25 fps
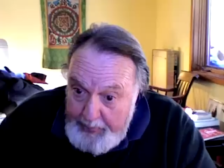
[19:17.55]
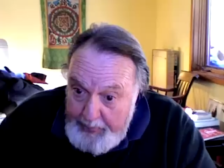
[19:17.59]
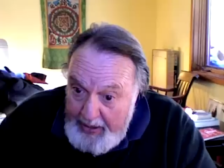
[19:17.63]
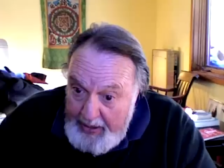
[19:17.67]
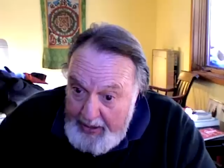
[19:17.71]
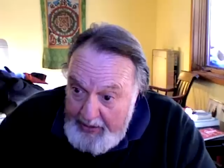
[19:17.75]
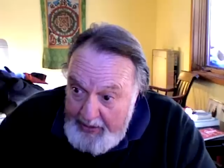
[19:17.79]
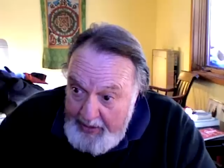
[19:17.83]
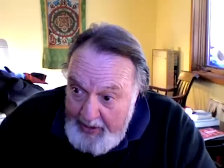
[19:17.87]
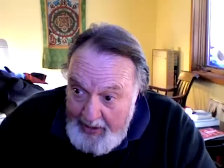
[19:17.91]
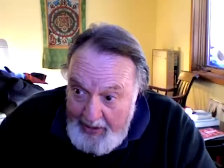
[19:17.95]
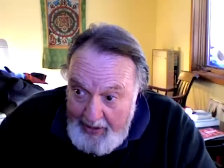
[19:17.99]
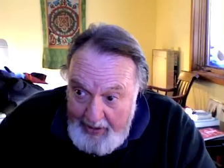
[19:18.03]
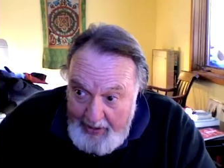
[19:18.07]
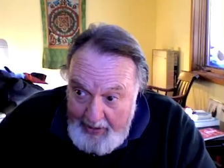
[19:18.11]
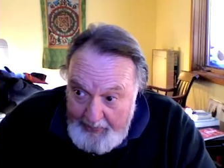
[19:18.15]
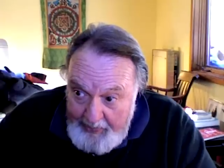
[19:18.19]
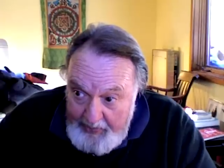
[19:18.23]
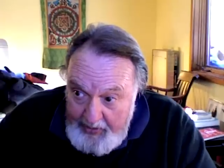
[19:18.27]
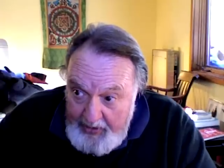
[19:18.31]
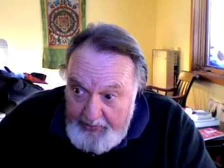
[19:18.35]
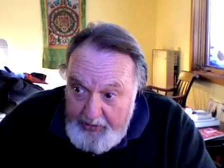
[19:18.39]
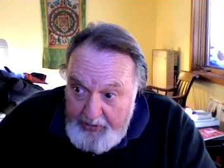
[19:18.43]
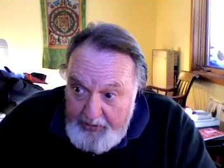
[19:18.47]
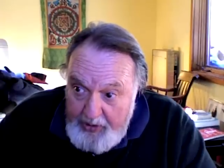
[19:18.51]
And
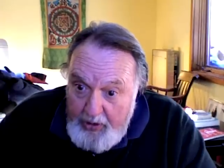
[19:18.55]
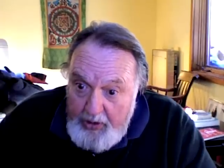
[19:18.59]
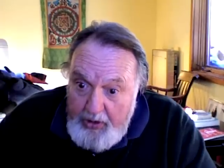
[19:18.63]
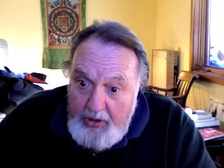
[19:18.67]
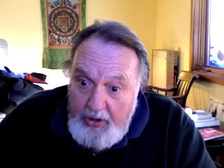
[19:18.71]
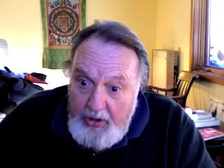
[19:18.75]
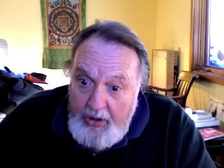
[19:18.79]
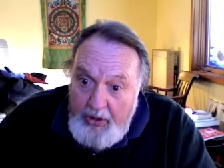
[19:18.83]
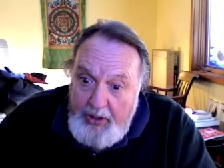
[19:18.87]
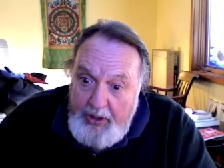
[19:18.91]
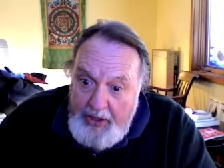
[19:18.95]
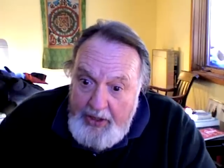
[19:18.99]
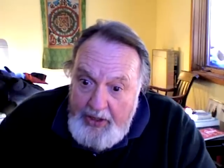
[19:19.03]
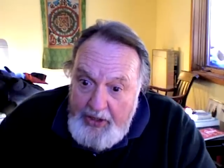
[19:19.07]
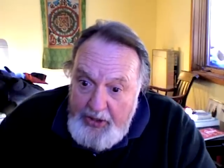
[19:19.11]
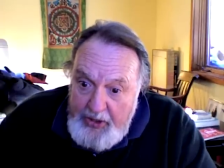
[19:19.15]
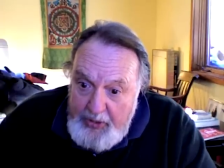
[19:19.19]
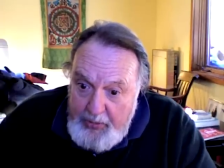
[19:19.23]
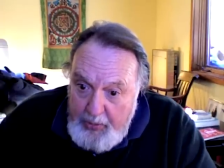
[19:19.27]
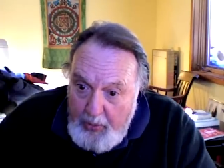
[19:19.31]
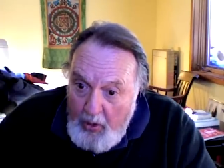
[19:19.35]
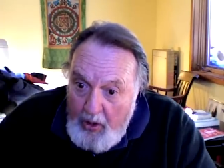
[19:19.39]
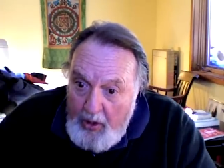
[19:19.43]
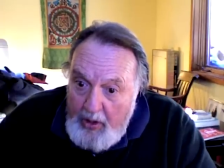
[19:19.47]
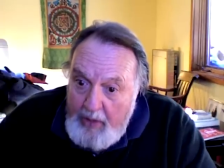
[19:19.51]
if you're good in a
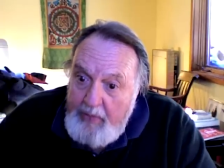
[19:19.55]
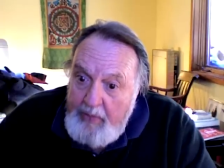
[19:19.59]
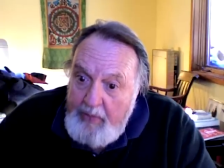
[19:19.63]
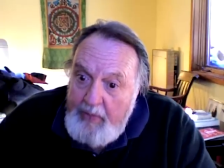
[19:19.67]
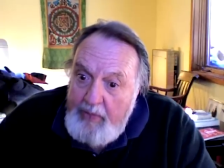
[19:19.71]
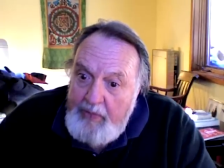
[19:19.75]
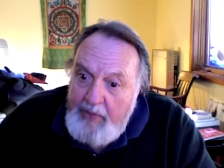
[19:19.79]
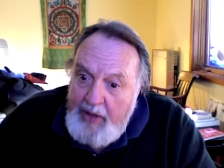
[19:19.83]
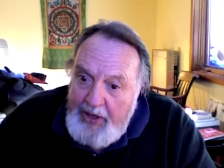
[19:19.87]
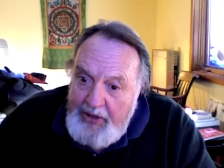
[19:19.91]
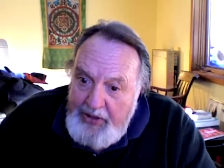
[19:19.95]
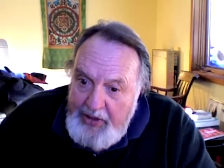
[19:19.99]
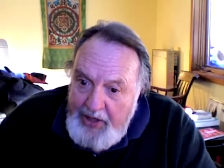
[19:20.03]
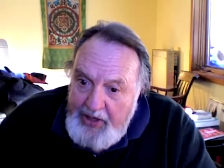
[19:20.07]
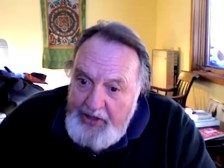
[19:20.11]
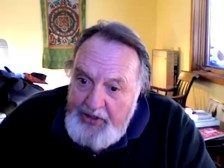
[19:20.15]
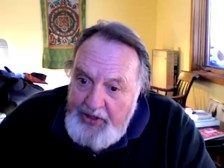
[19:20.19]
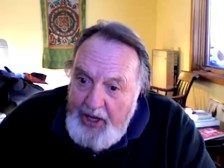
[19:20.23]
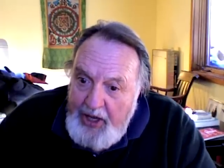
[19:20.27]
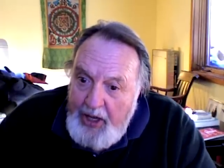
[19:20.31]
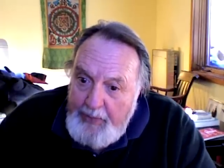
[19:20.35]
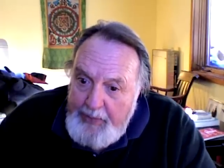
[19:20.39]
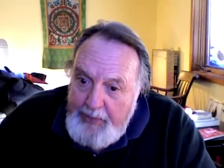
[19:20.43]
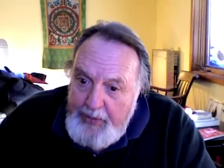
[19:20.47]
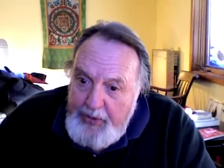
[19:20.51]
sport, that
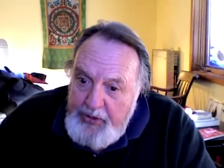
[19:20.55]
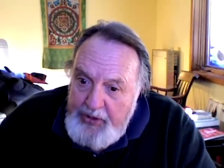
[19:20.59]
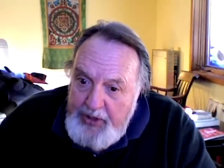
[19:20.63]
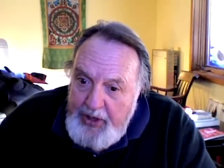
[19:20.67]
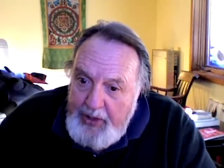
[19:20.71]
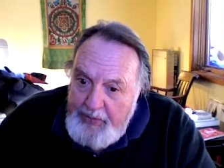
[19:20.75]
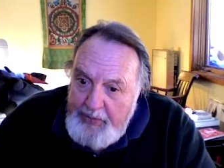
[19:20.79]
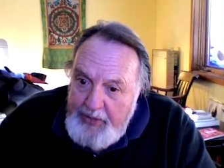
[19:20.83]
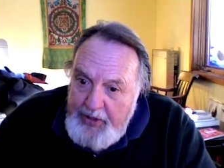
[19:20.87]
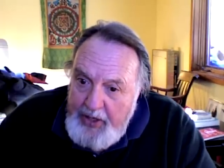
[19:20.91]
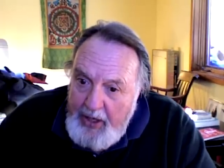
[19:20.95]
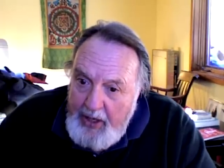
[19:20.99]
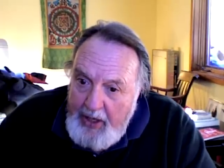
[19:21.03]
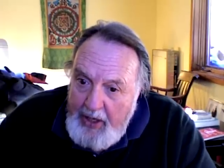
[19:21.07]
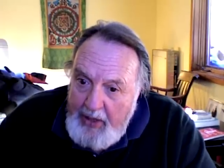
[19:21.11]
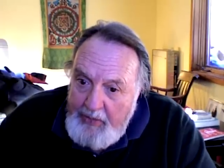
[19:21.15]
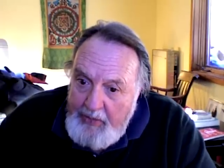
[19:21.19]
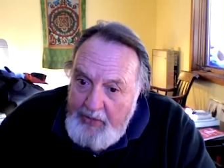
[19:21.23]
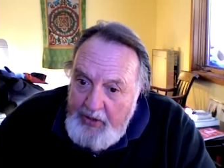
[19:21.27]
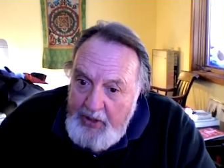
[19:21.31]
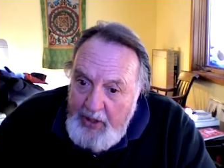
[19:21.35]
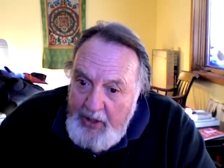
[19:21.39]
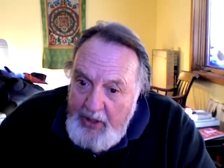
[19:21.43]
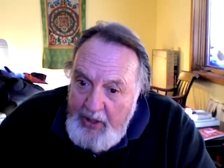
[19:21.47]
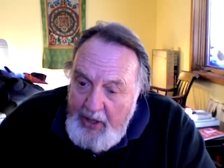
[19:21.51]
does help you
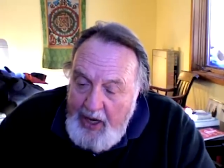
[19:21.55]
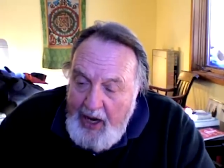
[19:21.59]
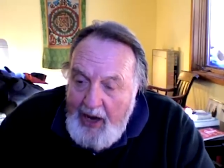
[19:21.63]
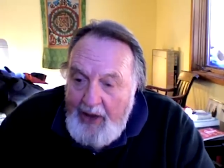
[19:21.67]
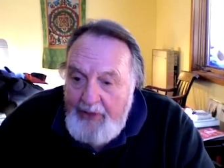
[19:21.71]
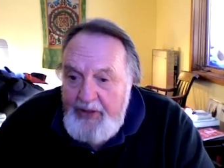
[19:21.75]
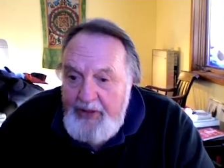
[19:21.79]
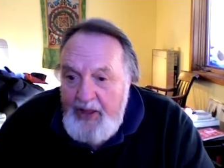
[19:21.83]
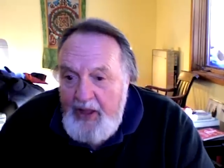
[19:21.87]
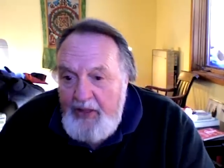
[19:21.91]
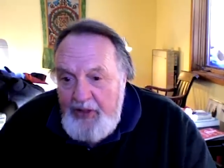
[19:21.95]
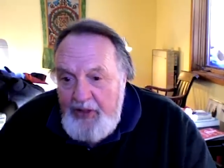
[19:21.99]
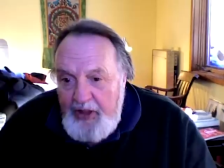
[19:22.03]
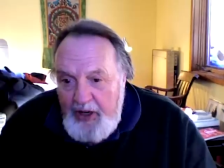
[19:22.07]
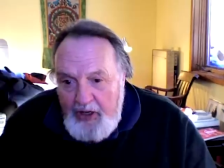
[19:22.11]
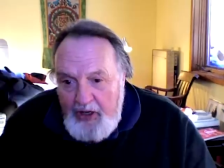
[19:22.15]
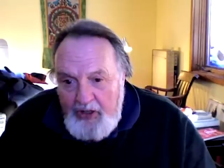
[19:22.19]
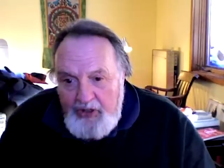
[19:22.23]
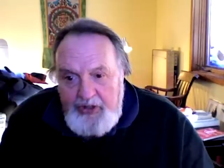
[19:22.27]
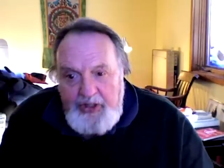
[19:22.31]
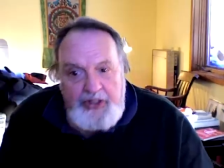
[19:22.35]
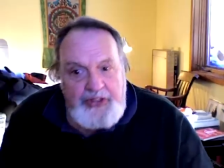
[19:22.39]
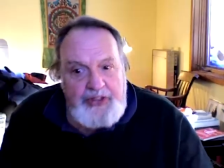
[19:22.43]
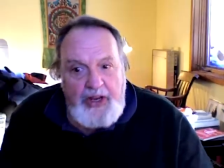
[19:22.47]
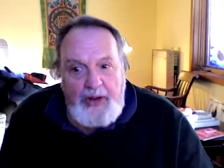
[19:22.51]
sometimes. And then
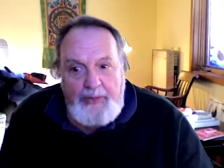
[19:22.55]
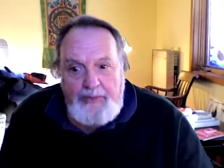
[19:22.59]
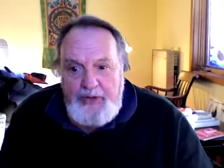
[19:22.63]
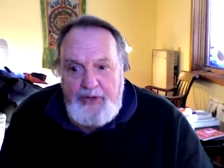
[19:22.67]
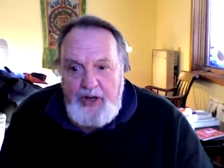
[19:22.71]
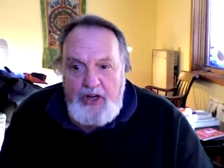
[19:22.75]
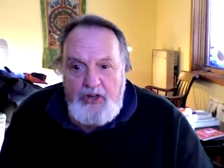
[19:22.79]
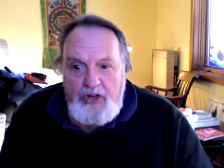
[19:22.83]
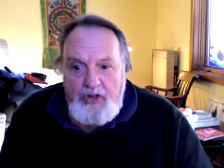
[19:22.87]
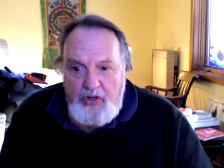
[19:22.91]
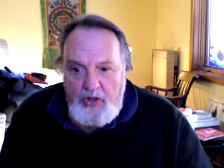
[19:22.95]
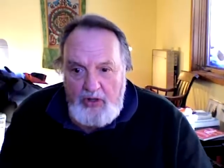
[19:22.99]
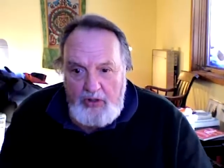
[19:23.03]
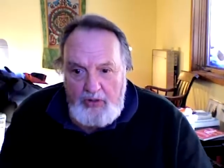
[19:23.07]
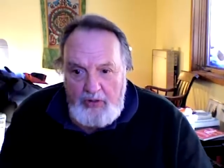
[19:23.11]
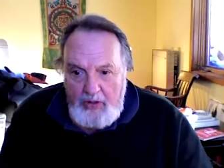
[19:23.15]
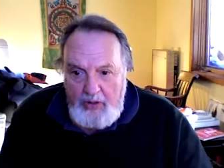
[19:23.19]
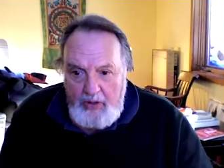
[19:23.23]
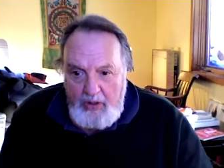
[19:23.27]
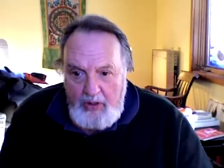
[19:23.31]
there's the temptation